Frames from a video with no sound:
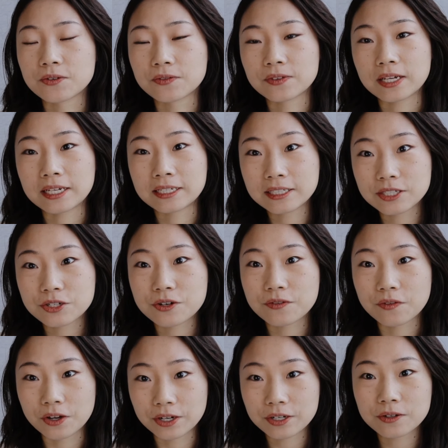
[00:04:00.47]
of the industry
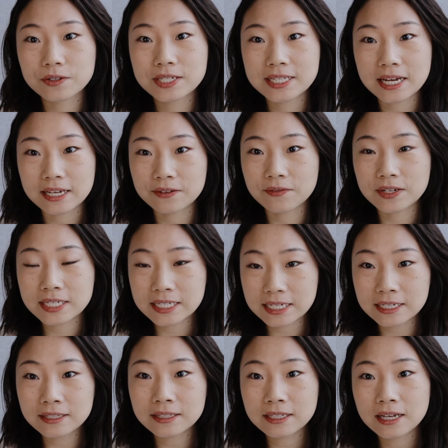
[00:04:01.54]
verticals that invest
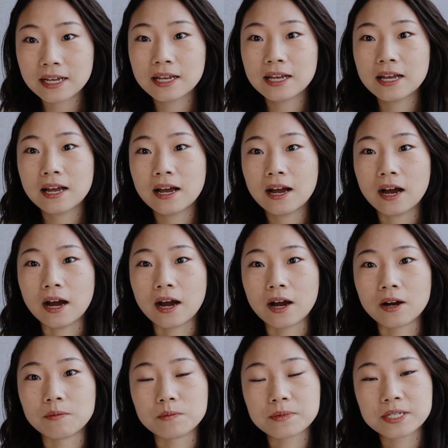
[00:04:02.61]
in.
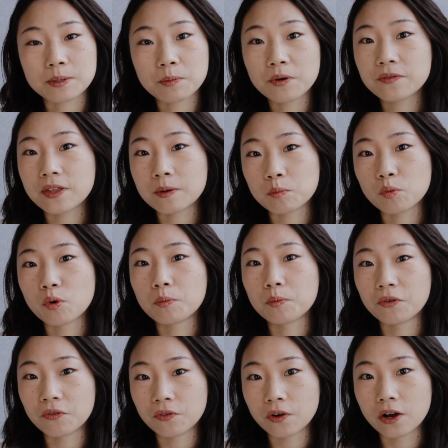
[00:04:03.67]
Some of them will
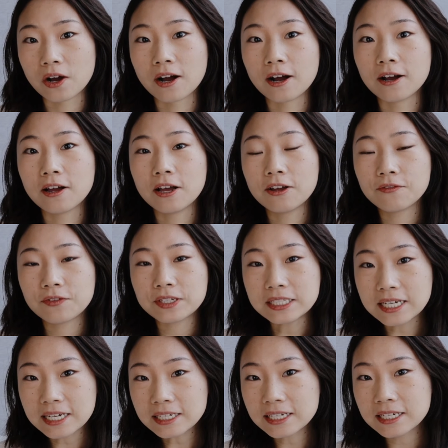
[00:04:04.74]
prefer
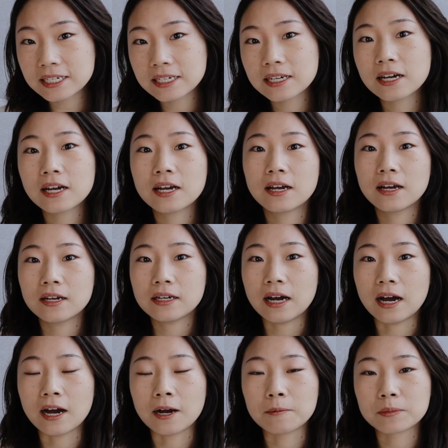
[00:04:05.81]
fintech,
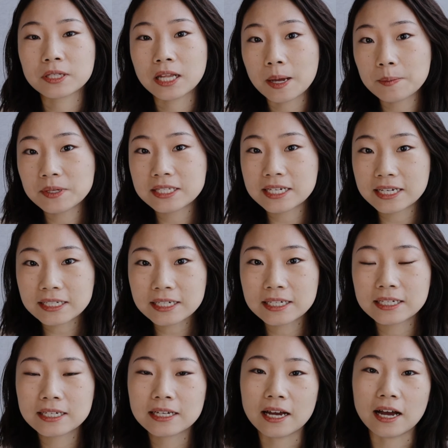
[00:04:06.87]
climate tech,
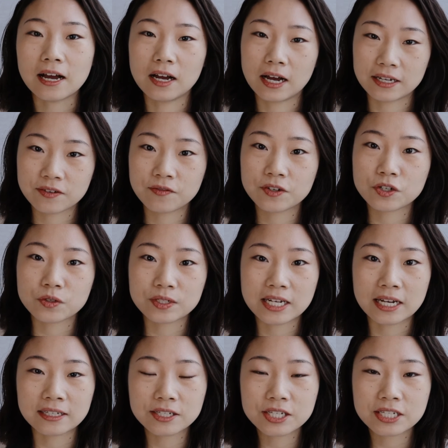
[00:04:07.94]
artificial
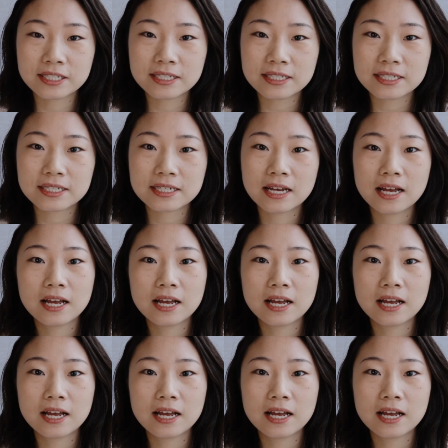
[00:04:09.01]
intelligence.